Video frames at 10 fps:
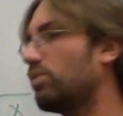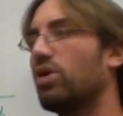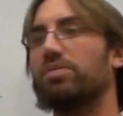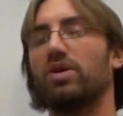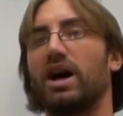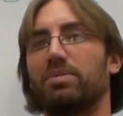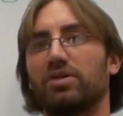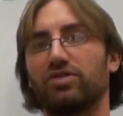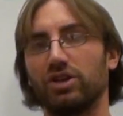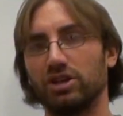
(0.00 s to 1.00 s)
more
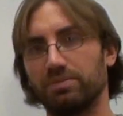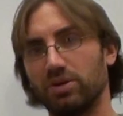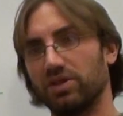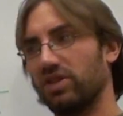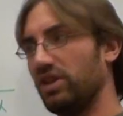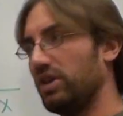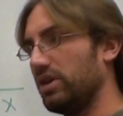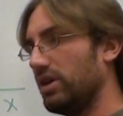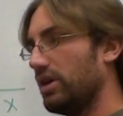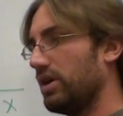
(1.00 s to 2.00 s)
proper for you to put
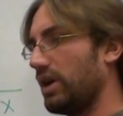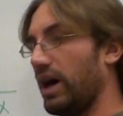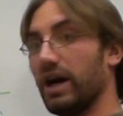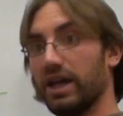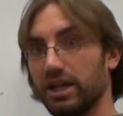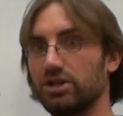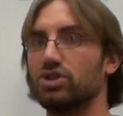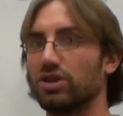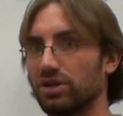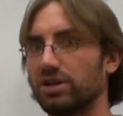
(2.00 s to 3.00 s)
the uh,
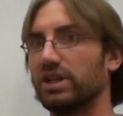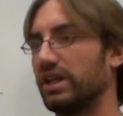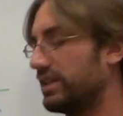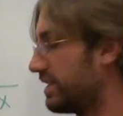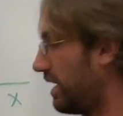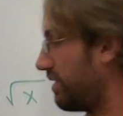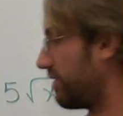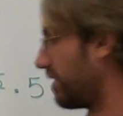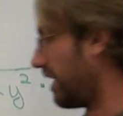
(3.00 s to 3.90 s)
integer instead of